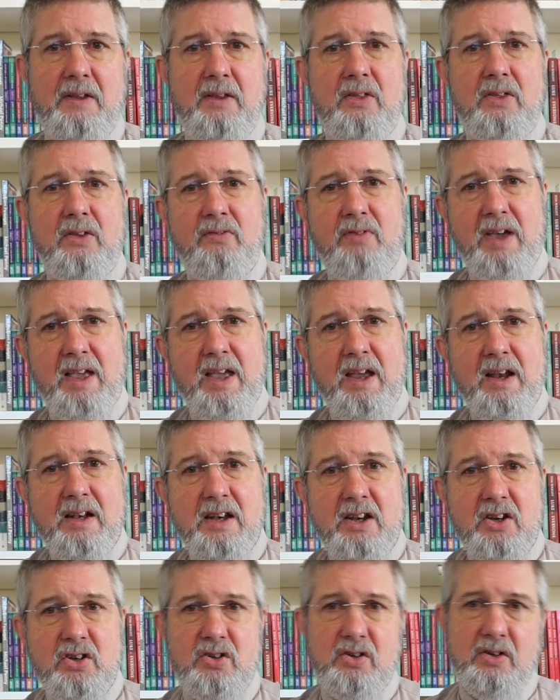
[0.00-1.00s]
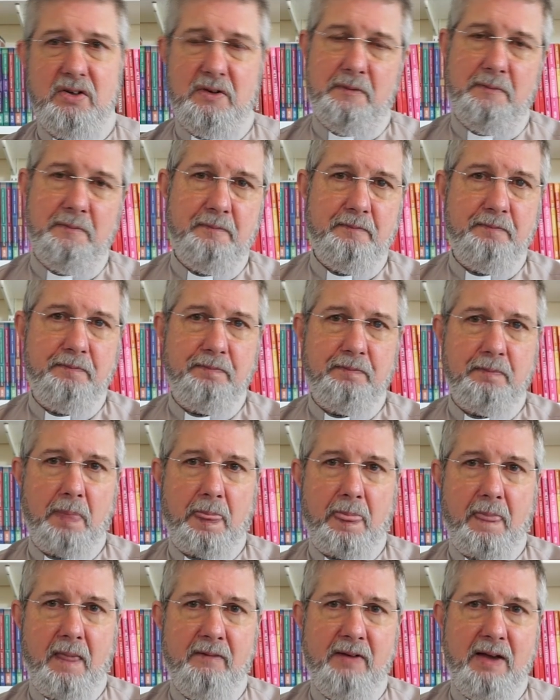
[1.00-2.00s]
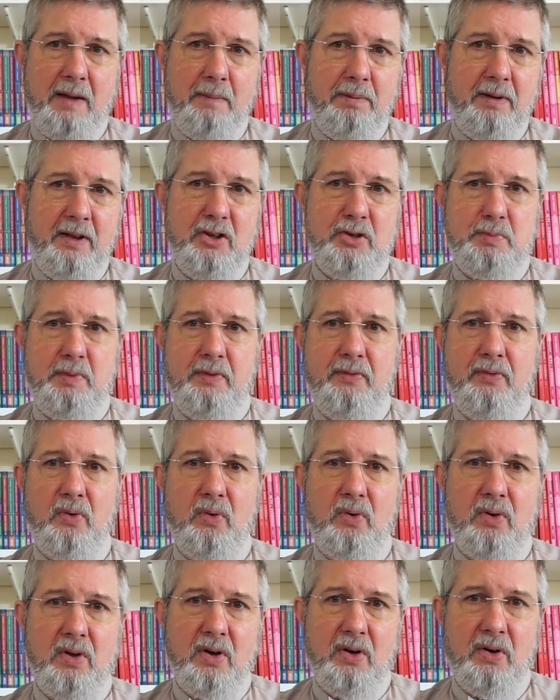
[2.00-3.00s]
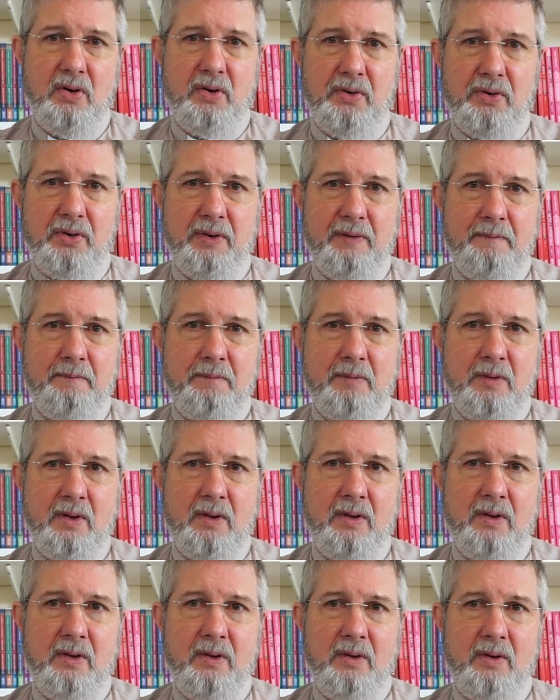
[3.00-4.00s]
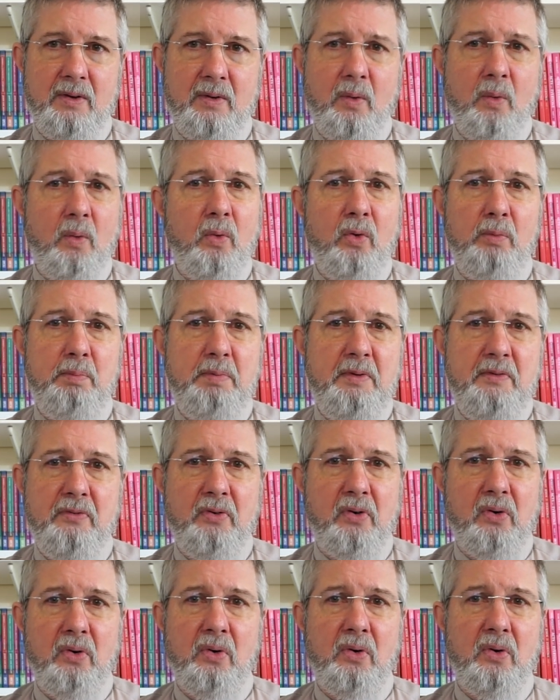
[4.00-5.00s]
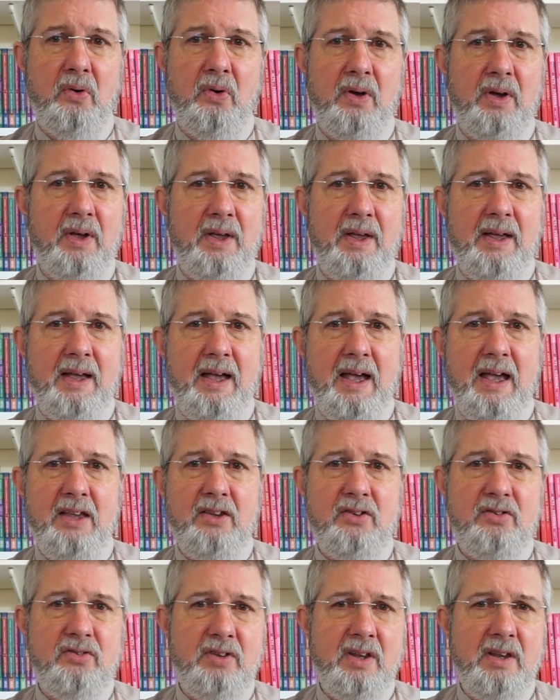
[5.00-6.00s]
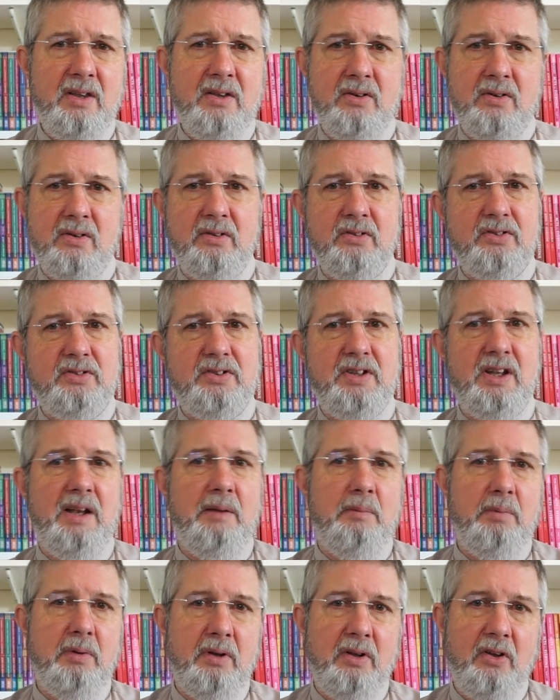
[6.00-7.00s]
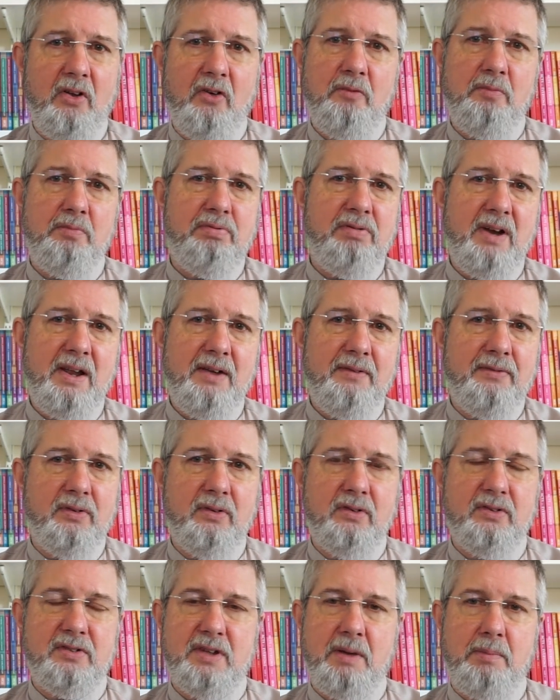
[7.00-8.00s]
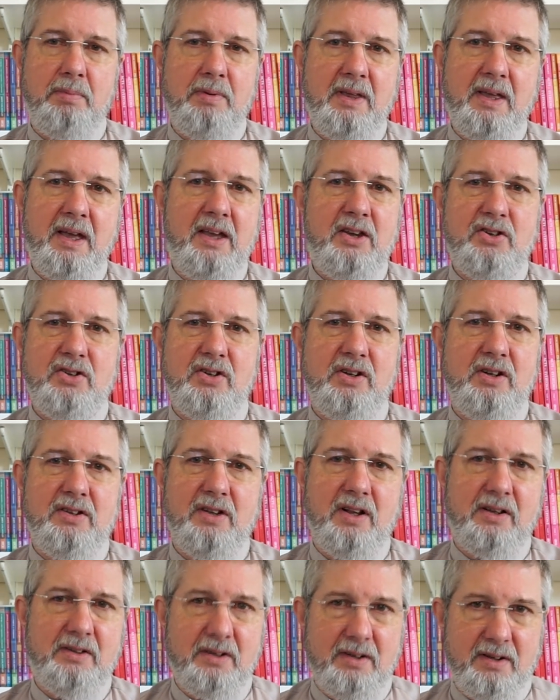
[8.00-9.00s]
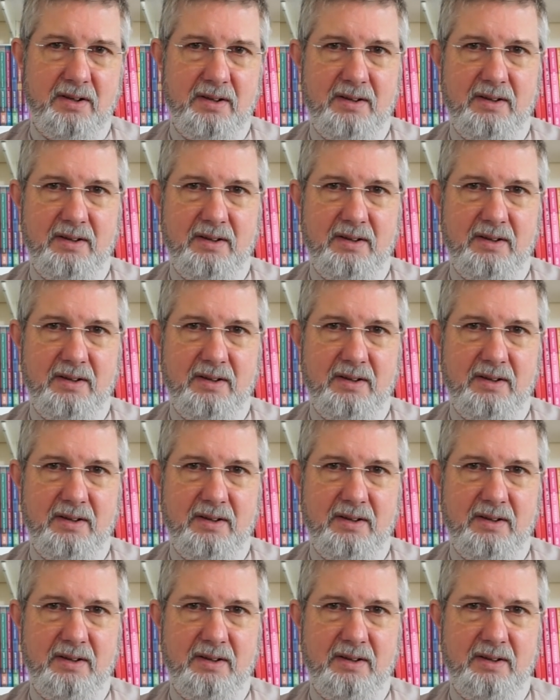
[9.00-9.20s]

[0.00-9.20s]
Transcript: the recognition of our place before God, all before a single syllable of prayerful supplication is uttered.